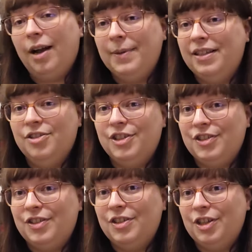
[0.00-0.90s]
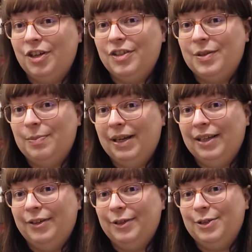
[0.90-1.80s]
I'm going to just chuck some
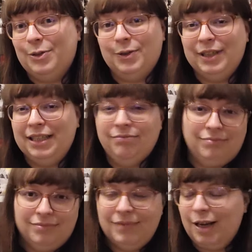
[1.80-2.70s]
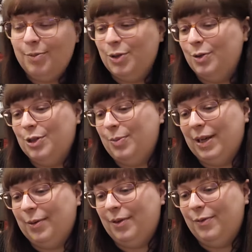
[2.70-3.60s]
manga at Tori. I'm sure she'll
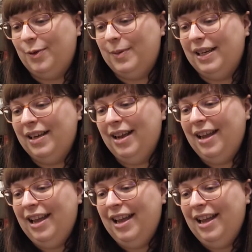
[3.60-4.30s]
pick one for me.